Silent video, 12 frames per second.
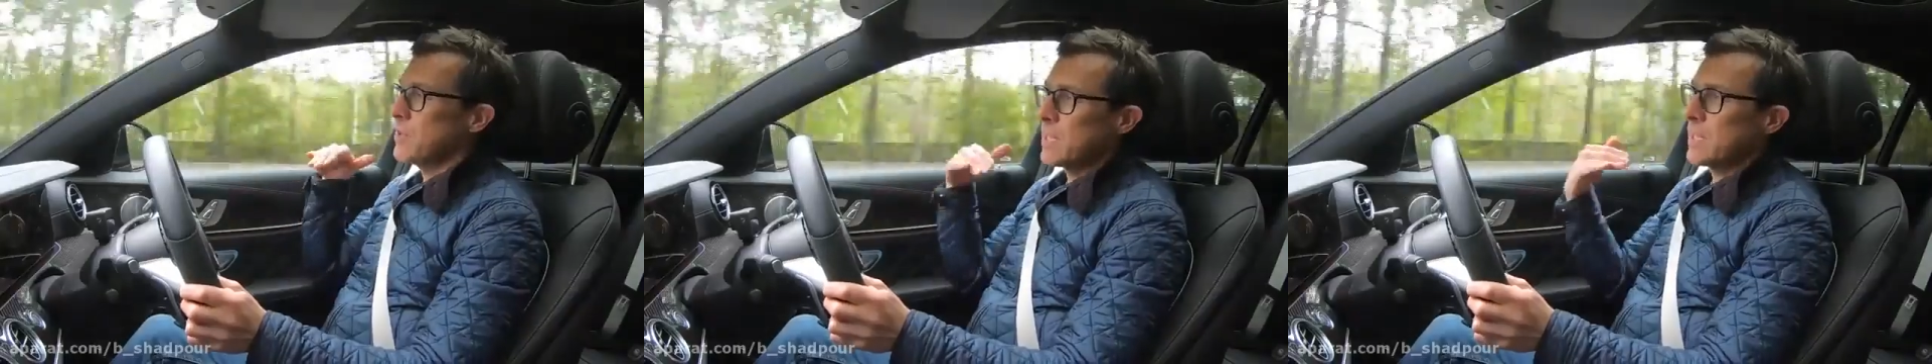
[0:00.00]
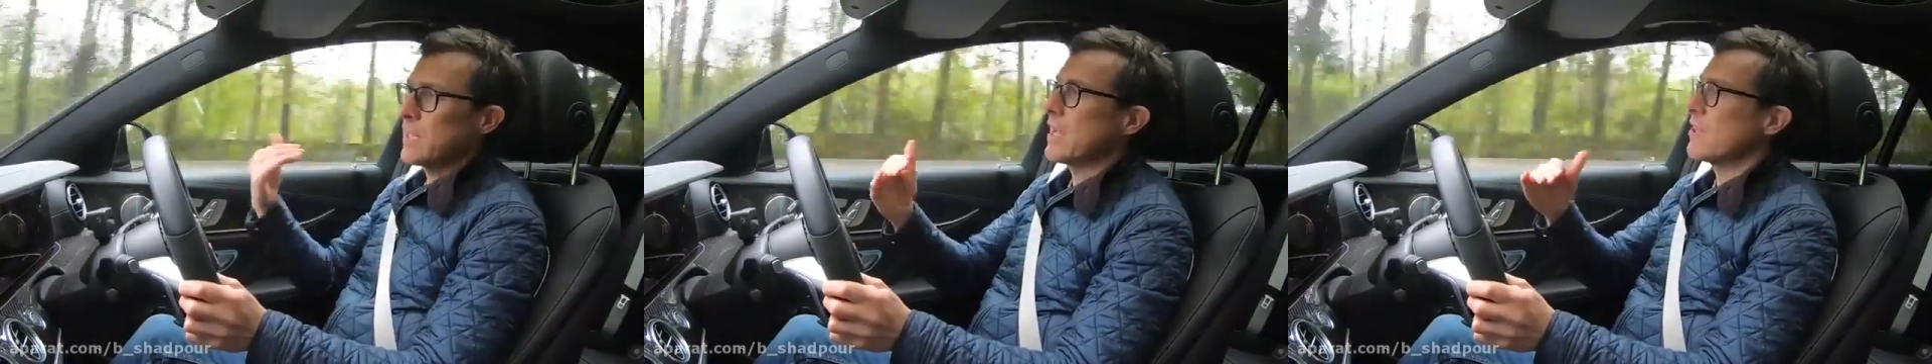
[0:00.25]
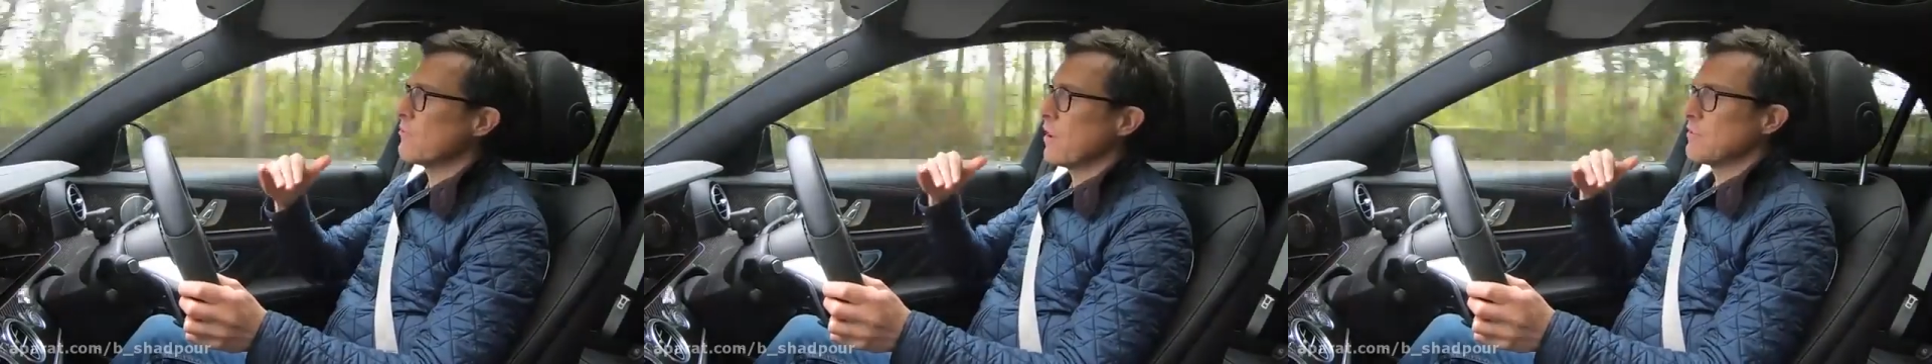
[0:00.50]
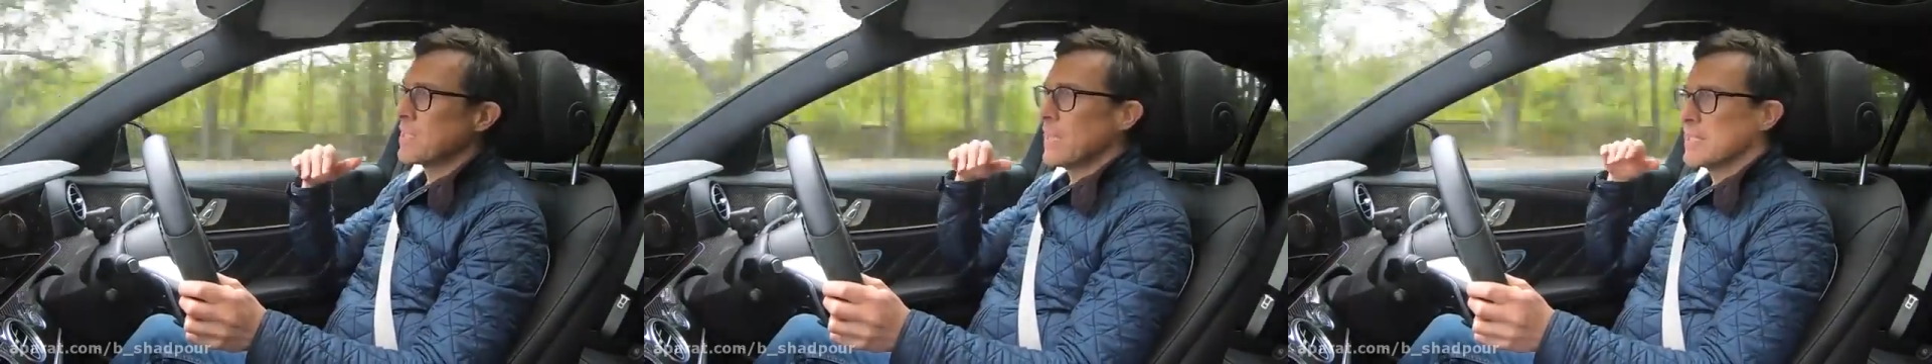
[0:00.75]
You can get it
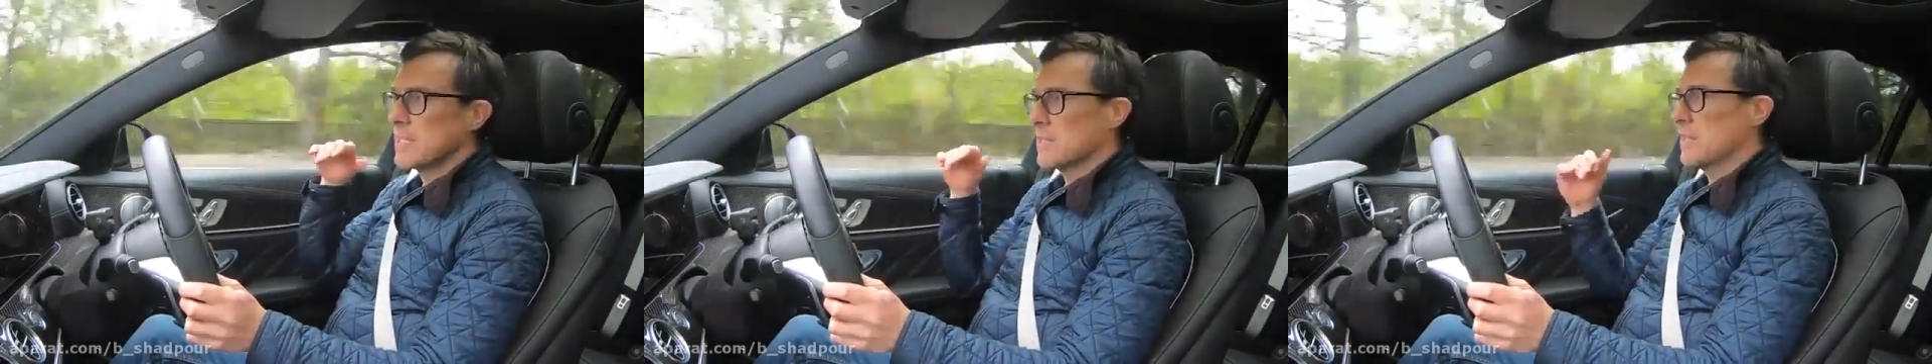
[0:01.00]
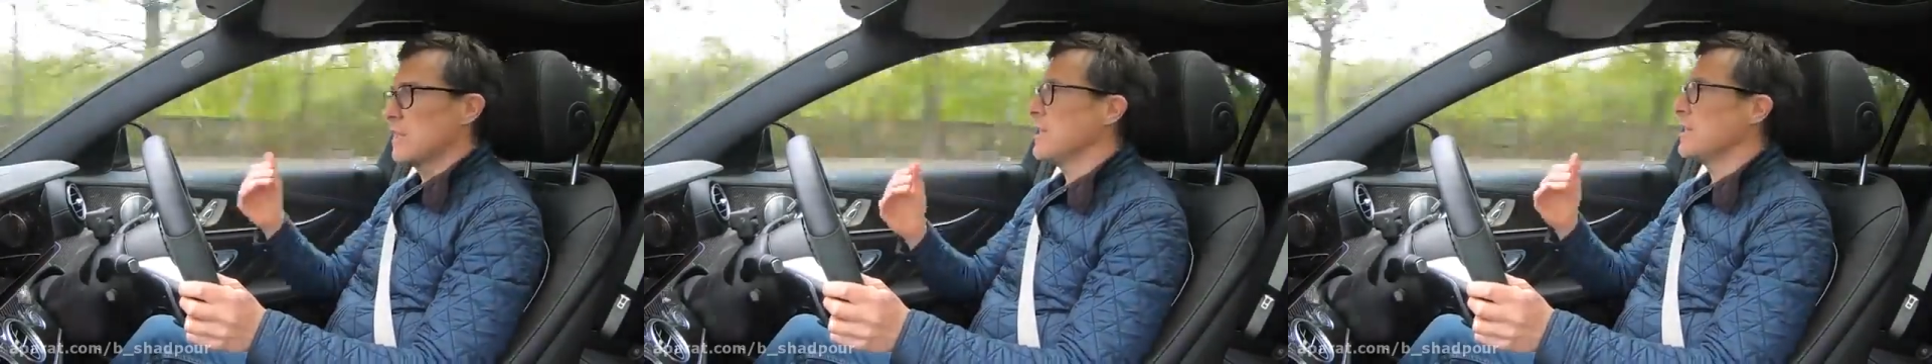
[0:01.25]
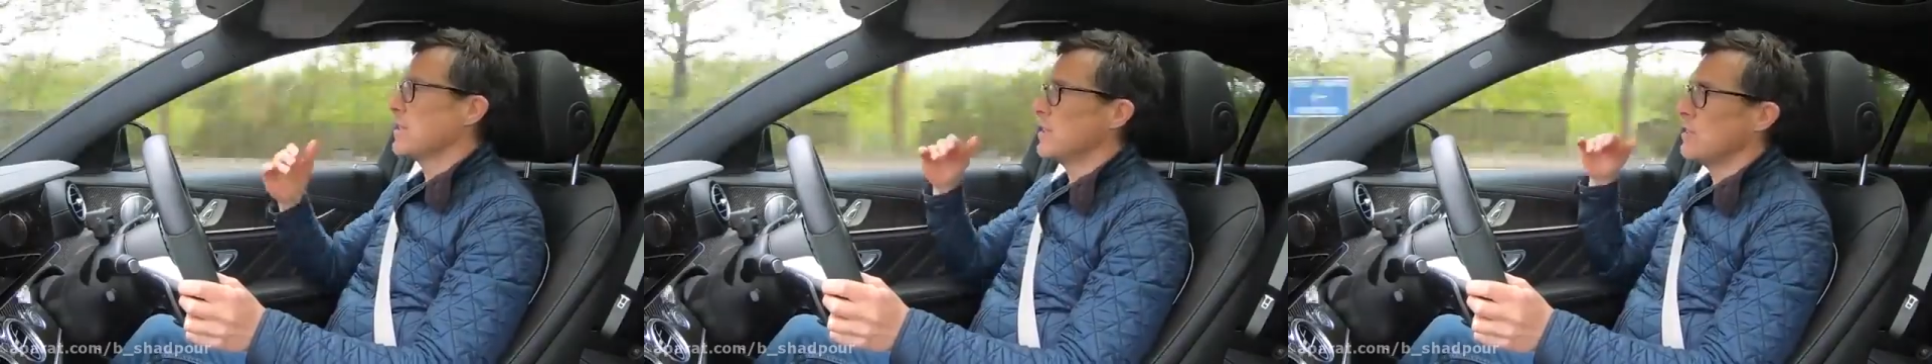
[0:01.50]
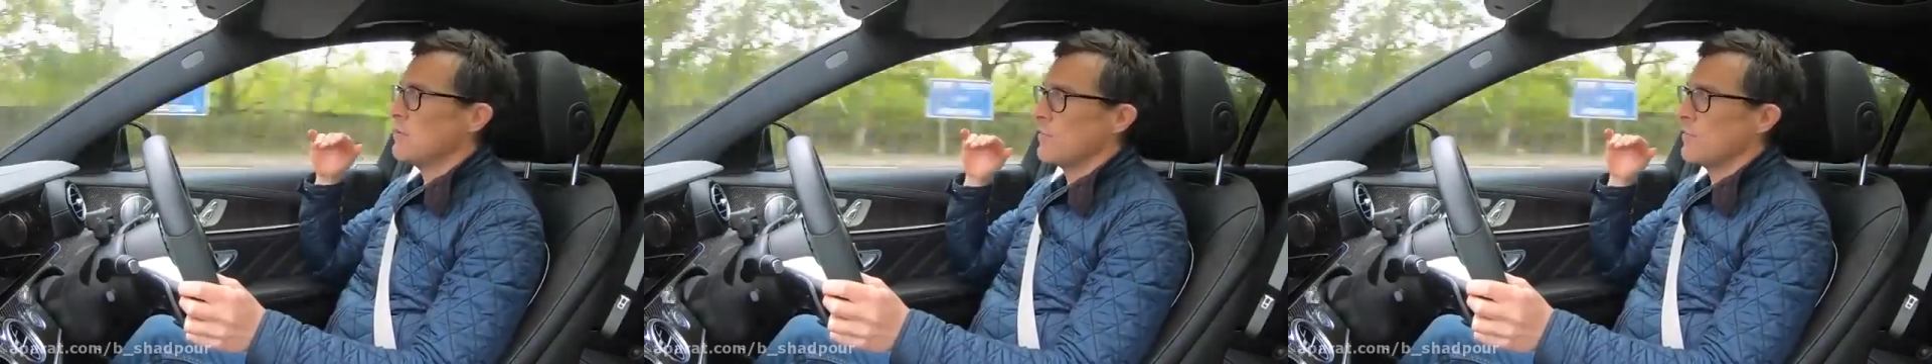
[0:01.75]
rotating underneath you.